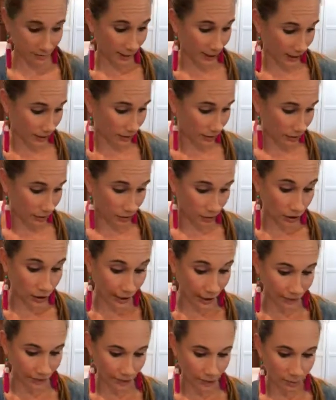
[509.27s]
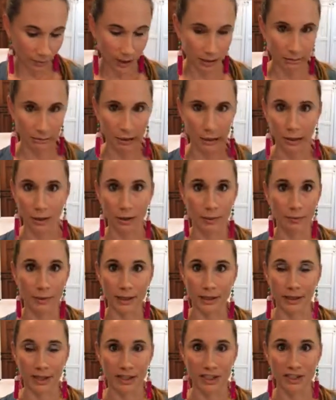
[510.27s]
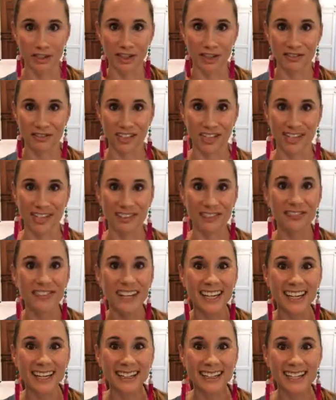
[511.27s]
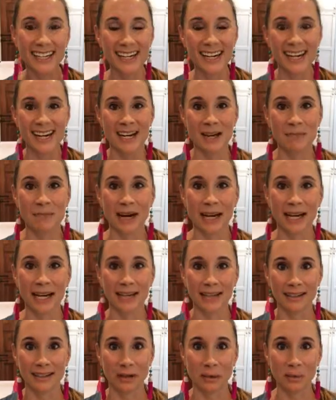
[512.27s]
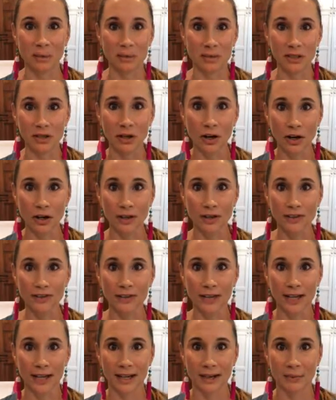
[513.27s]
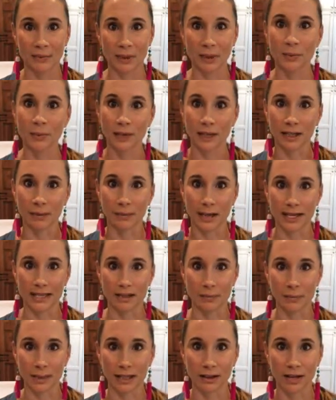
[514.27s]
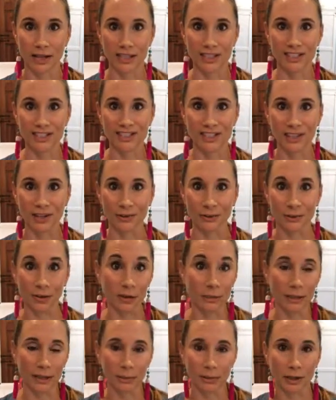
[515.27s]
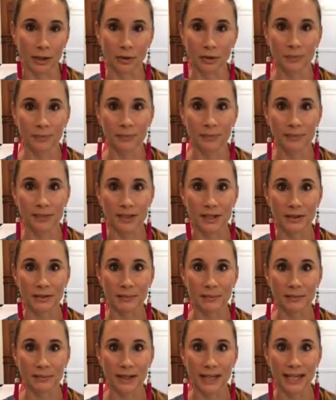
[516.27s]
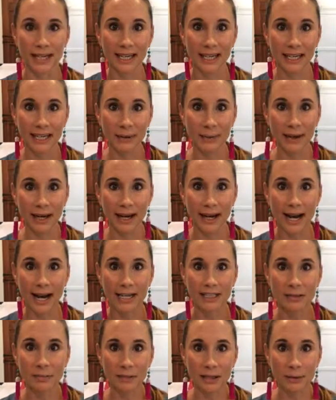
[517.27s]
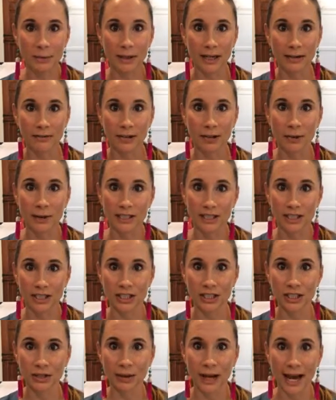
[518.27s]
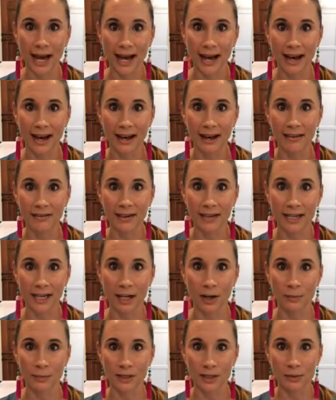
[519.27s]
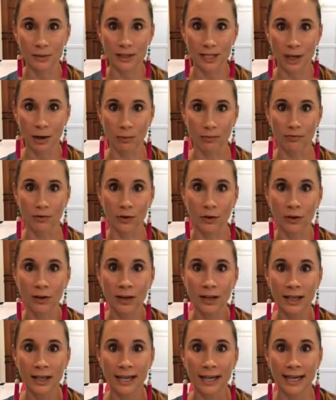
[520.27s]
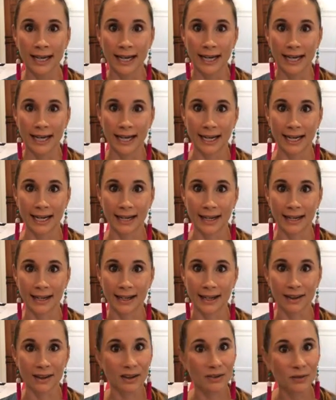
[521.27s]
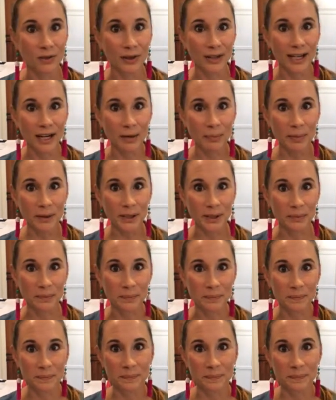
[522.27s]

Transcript: like you look at them and you think, oh my gosh, they're never going to fit. I'm going to starve. It really makes a big lunch, or a big meal. So anyway, ask me whatever questions you have, and I hope this was helpful, and I look forward to helping you.